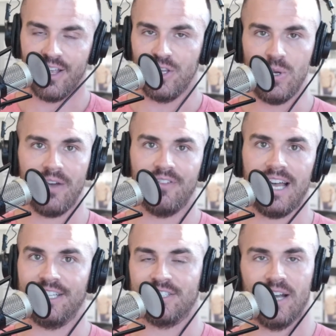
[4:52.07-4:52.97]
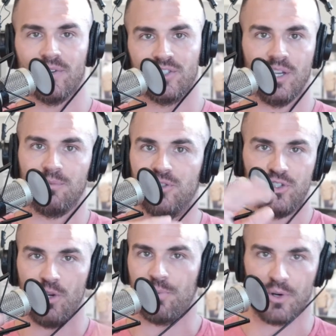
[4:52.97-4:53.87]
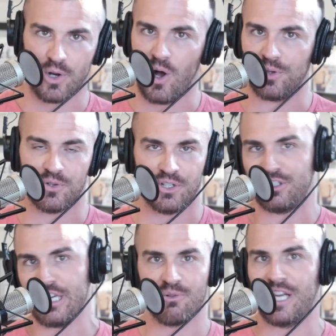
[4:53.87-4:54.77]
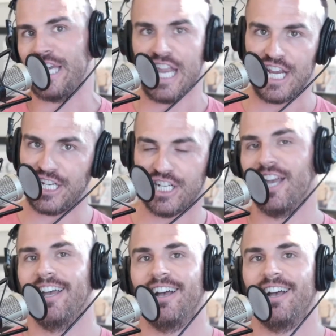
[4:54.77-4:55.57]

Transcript: You have not discovered some super ultra secret niche.